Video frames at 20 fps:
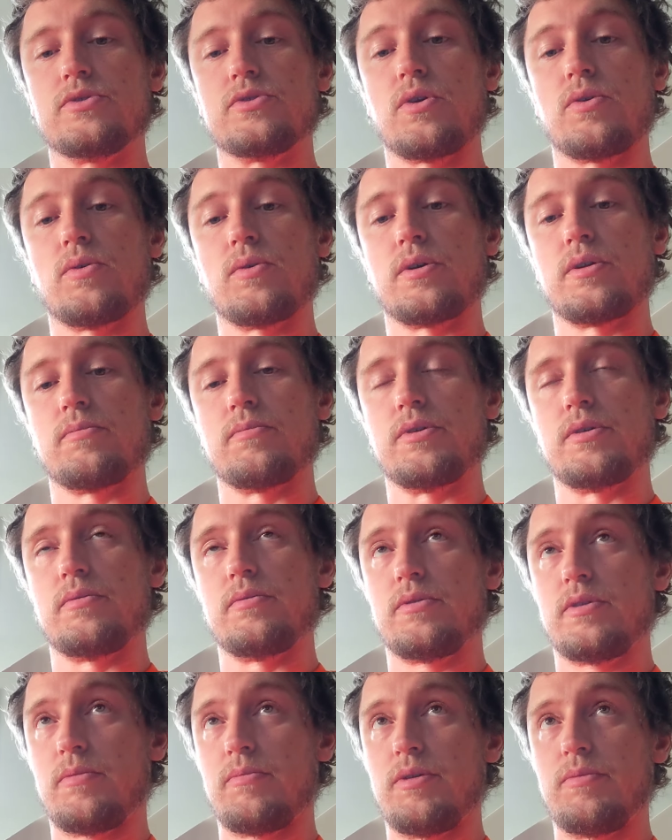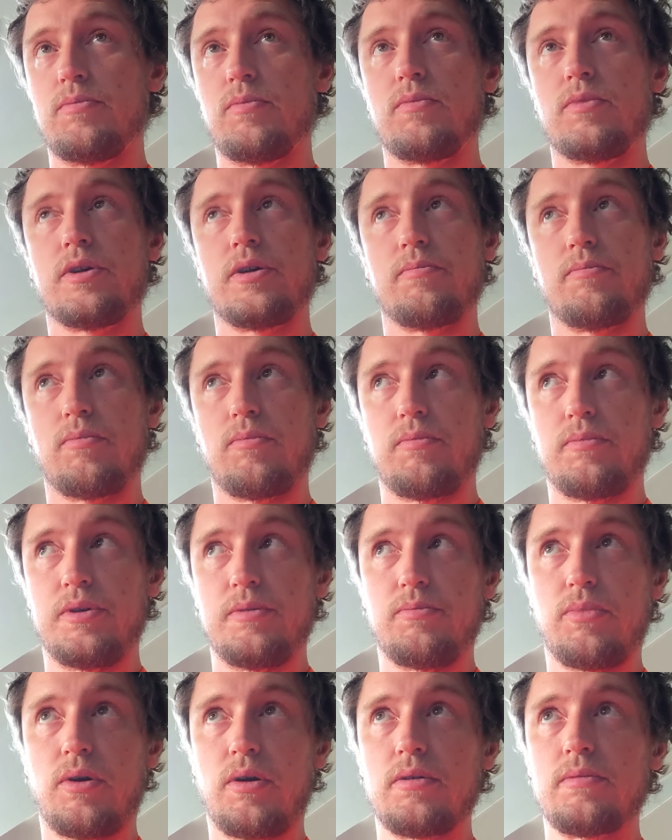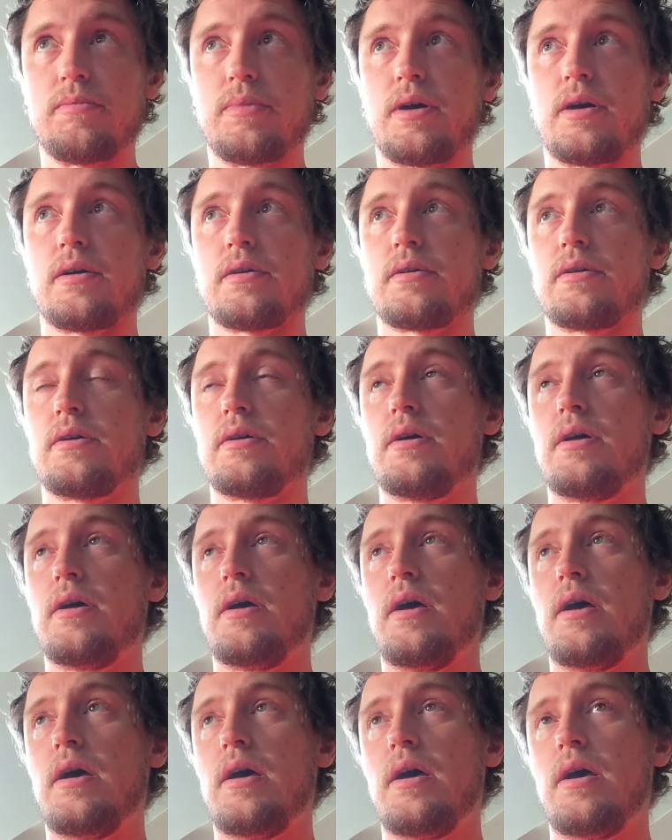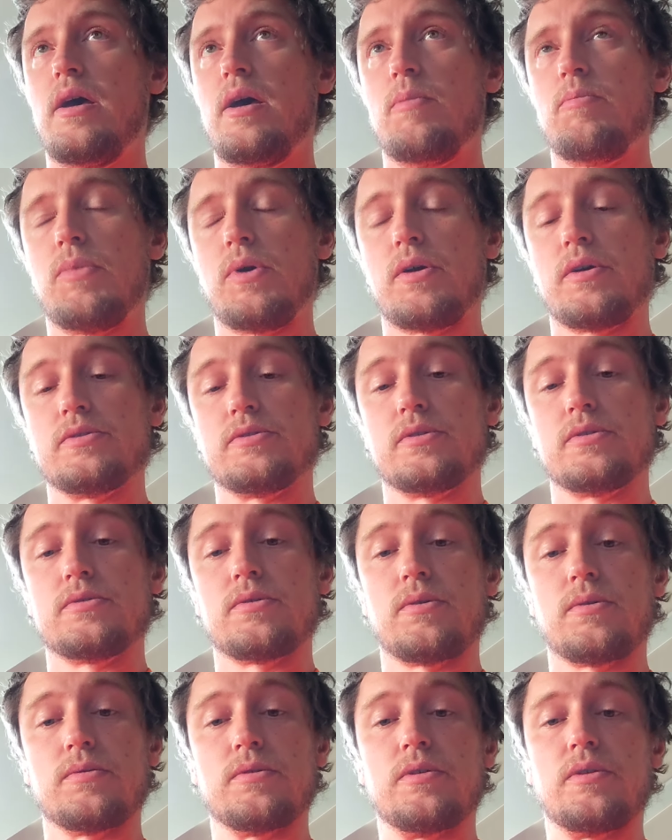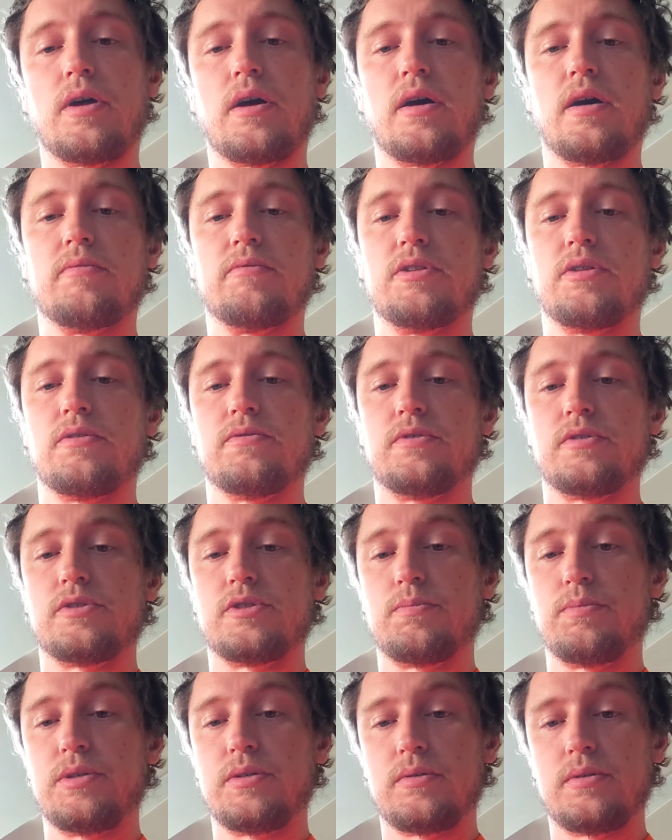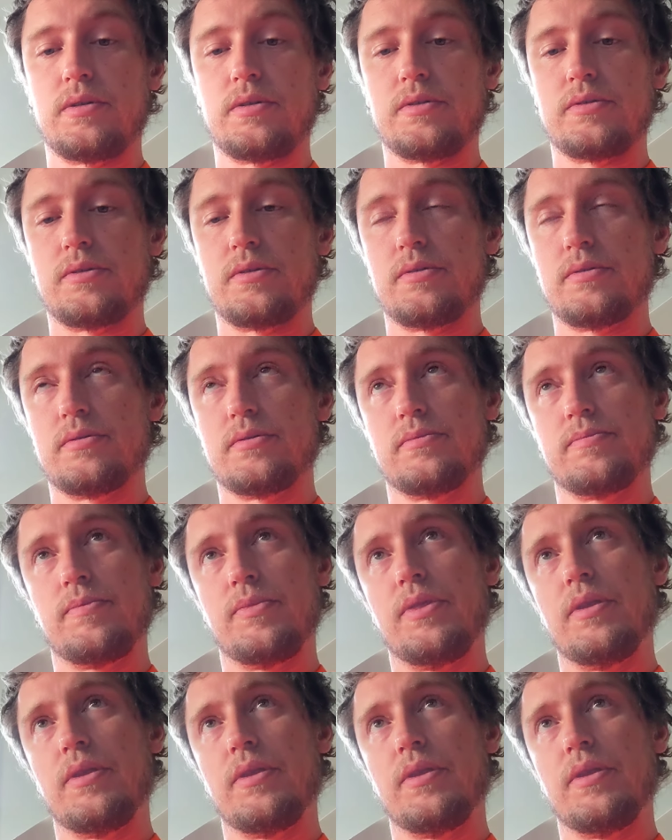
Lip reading: soul can be brought back because the soul did not have enough experiences.